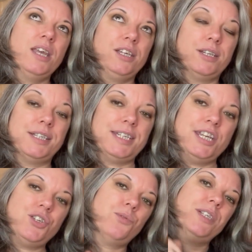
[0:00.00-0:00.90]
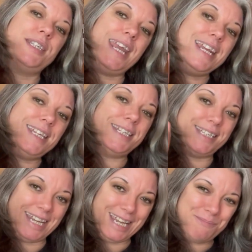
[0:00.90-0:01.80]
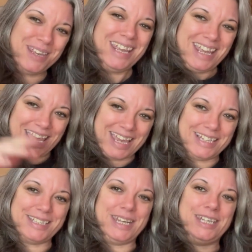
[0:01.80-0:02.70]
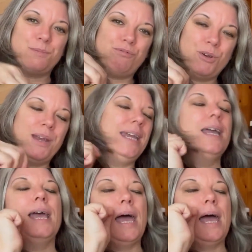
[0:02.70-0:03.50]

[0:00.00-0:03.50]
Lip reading: constituents in the steam as it's brewing.